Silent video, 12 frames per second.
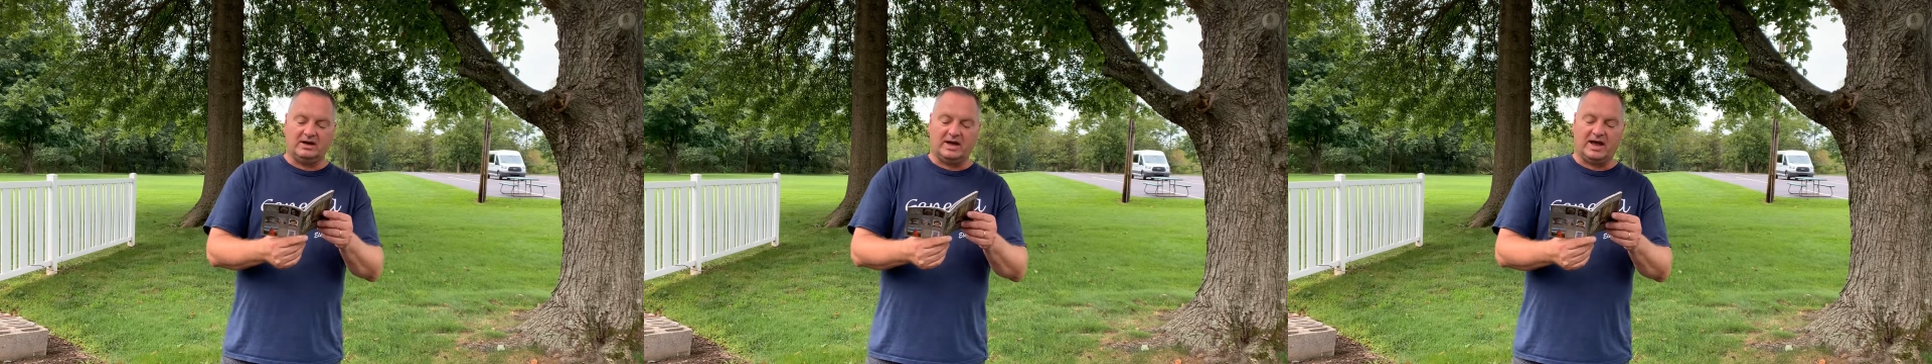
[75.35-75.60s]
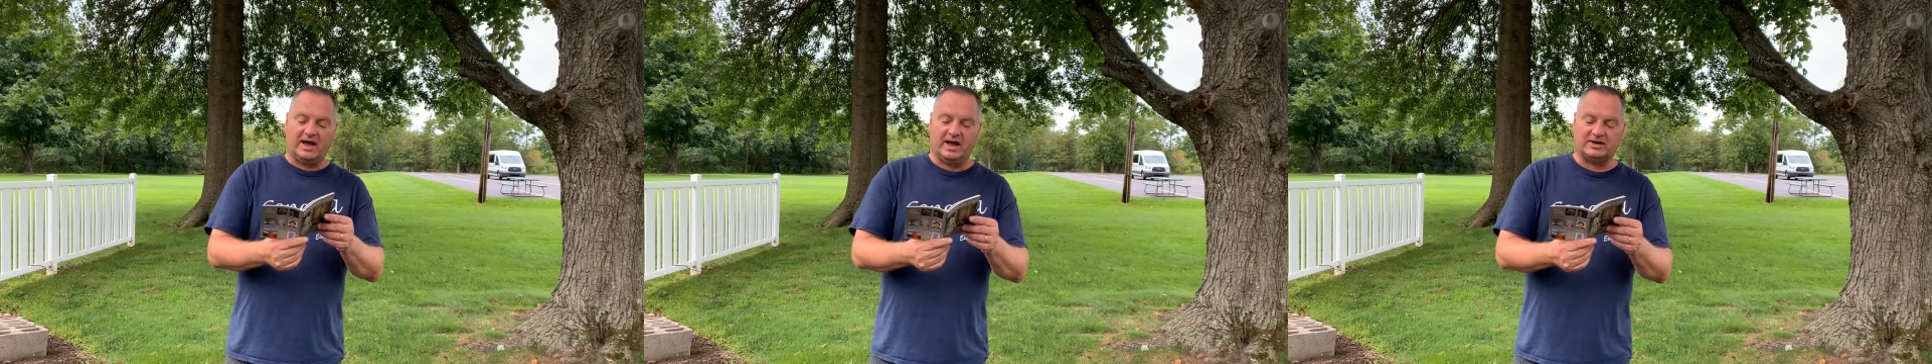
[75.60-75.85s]

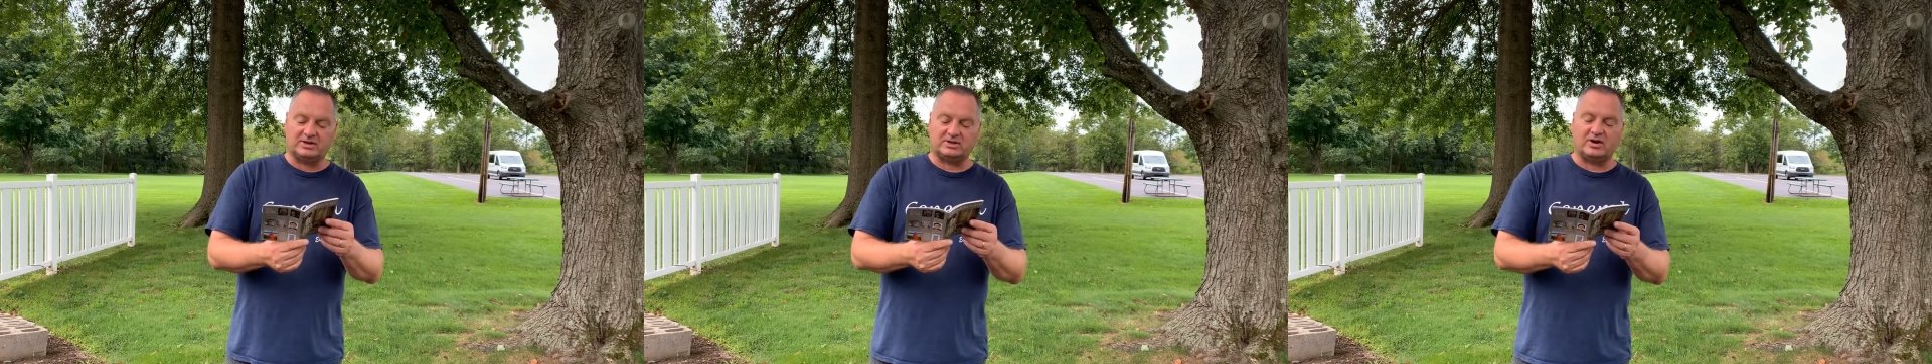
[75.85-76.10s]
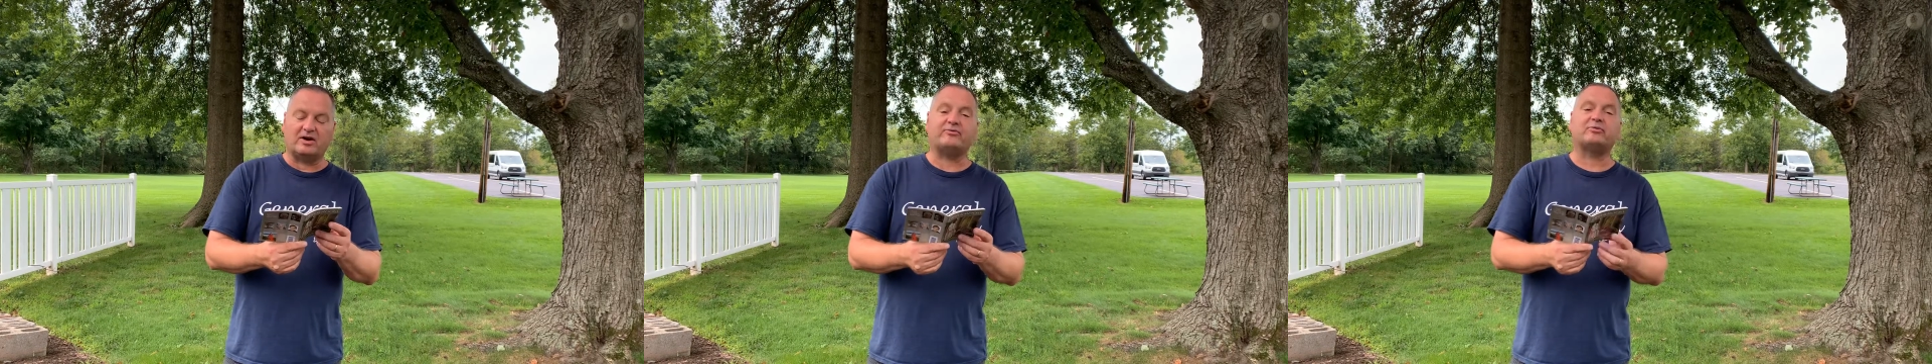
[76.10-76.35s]
I had to
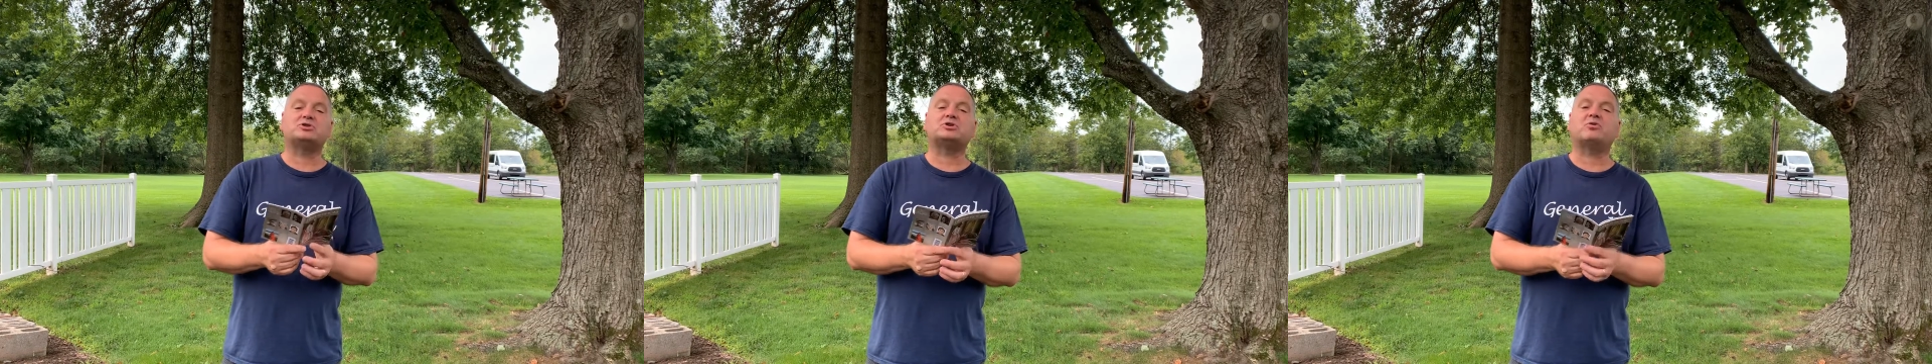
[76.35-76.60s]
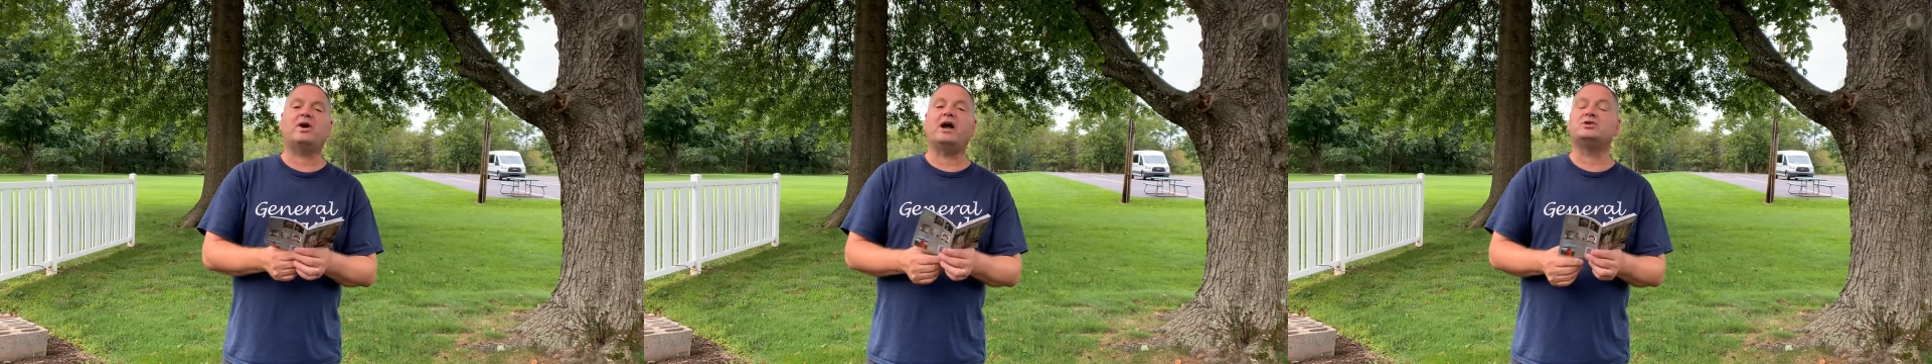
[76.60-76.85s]
start from
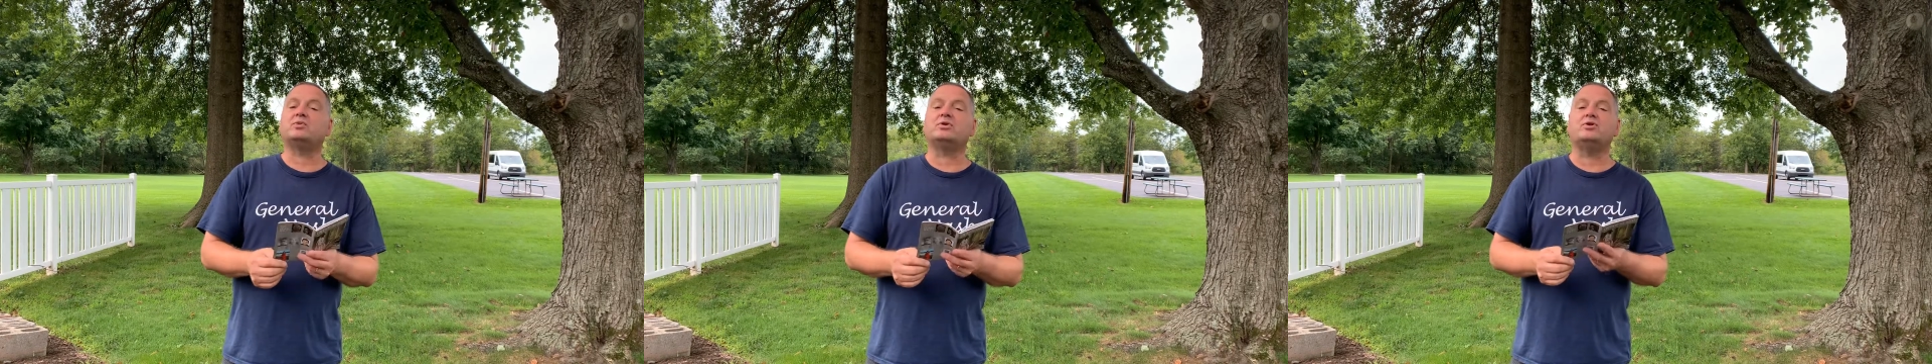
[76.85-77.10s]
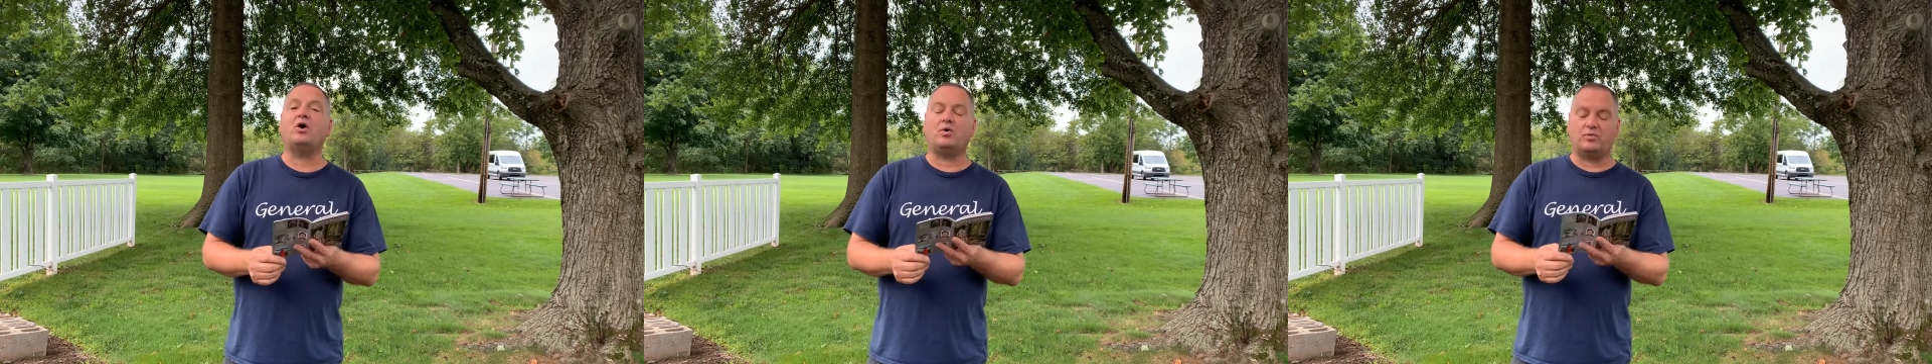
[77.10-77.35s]
scratch with
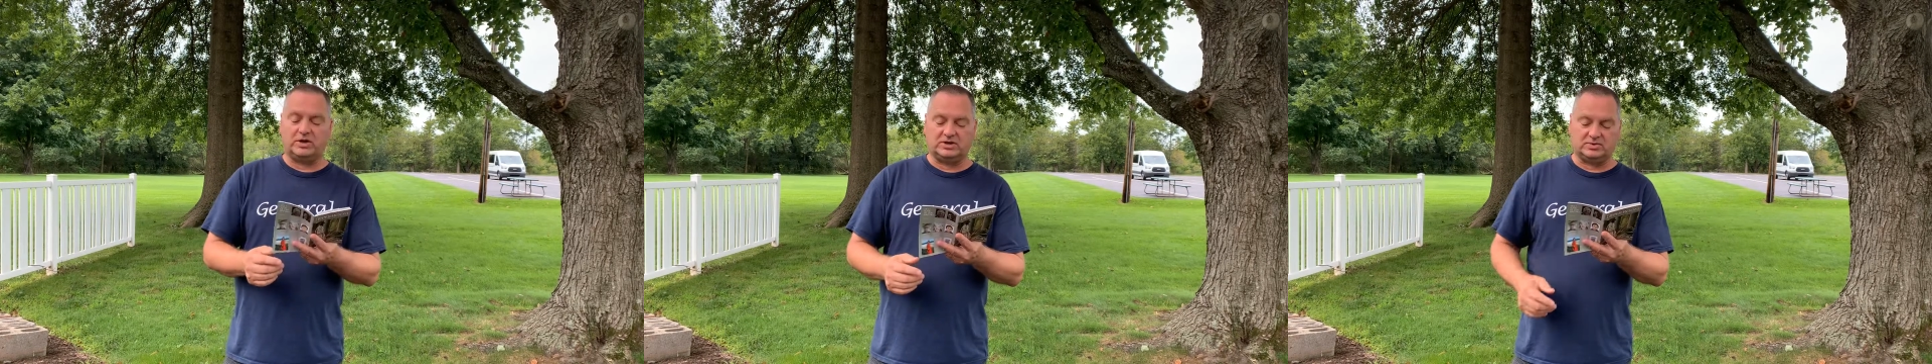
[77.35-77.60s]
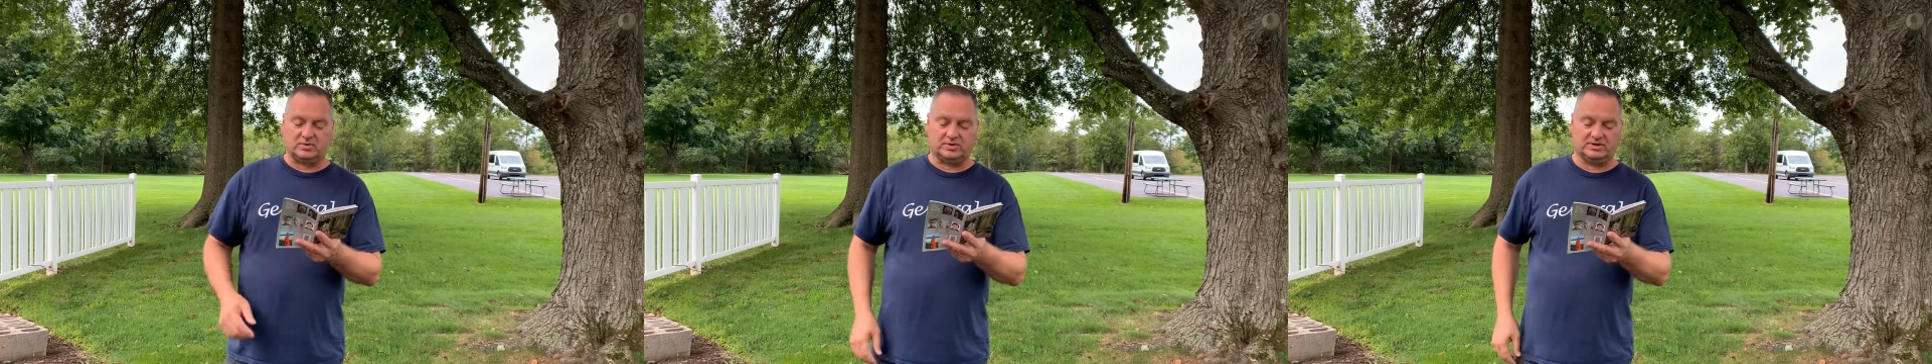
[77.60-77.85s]
no
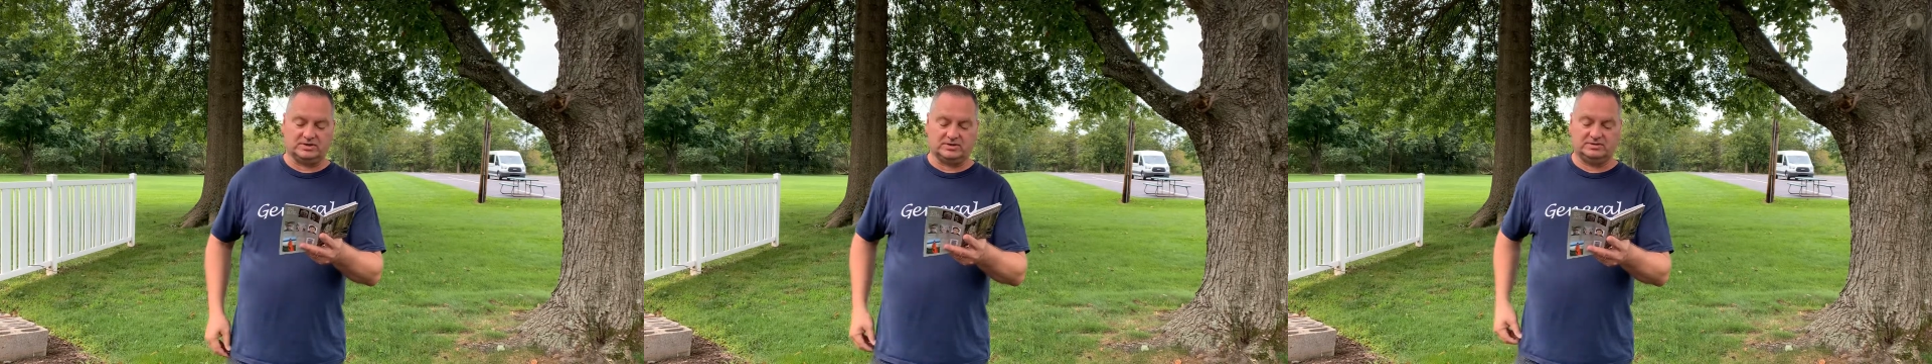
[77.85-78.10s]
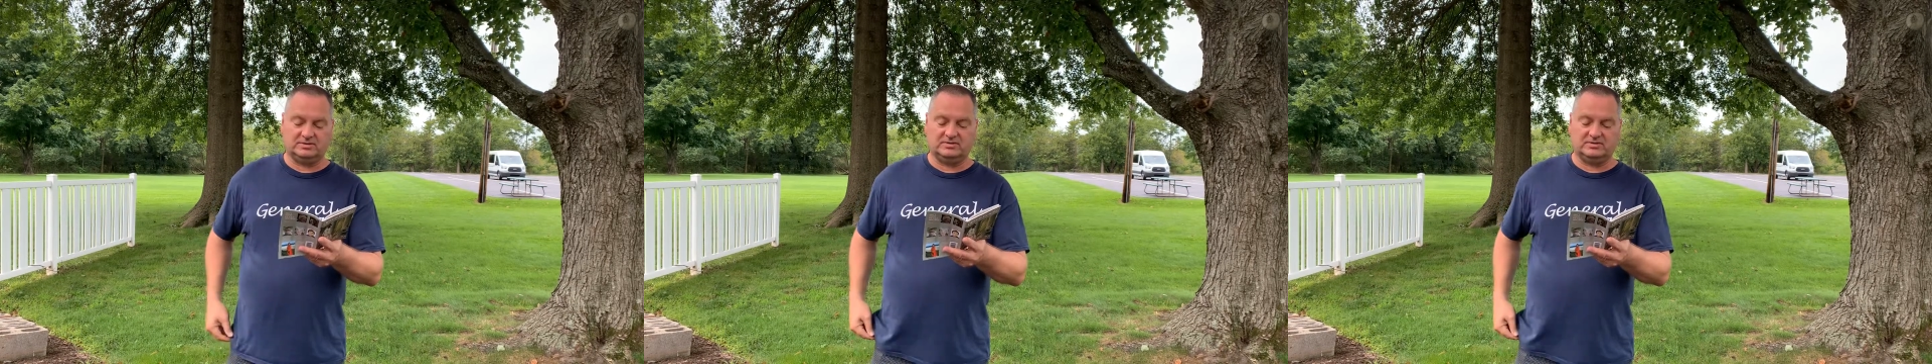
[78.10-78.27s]
resources.